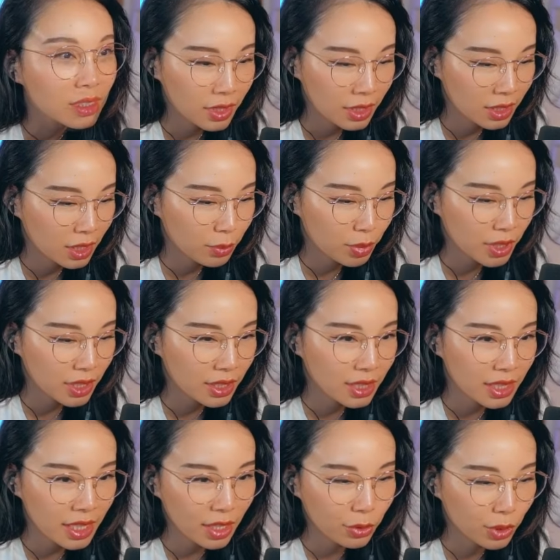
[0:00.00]
Easy
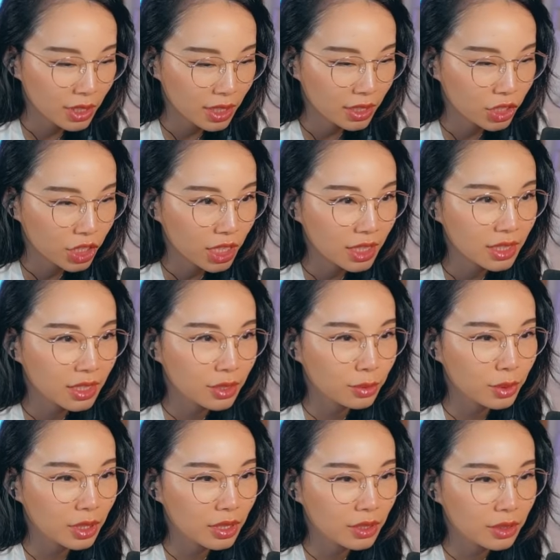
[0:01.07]
peasy. I want that chest as
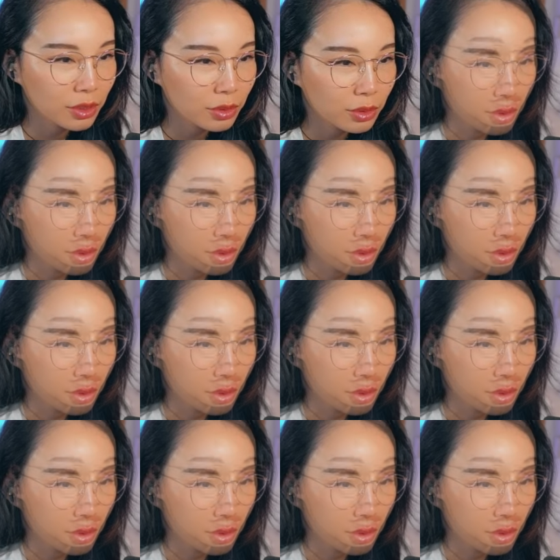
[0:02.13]
well.